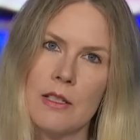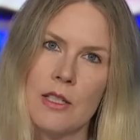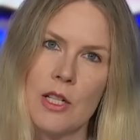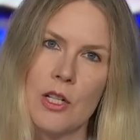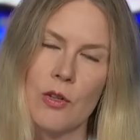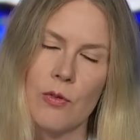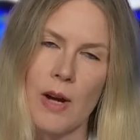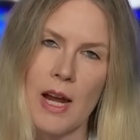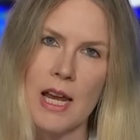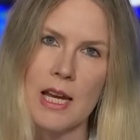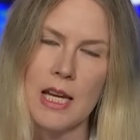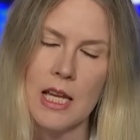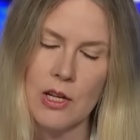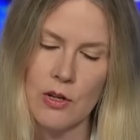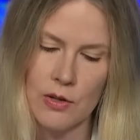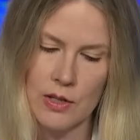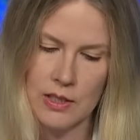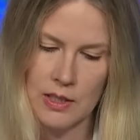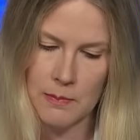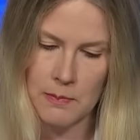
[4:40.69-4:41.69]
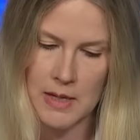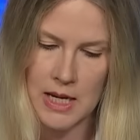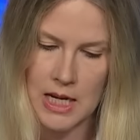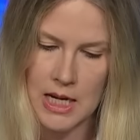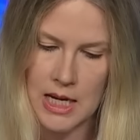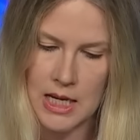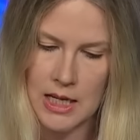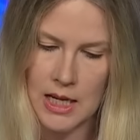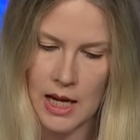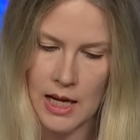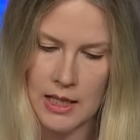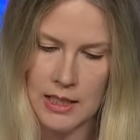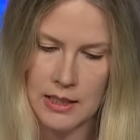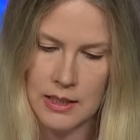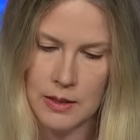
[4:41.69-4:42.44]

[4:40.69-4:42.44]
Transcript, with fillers: degrading or demeaning uh,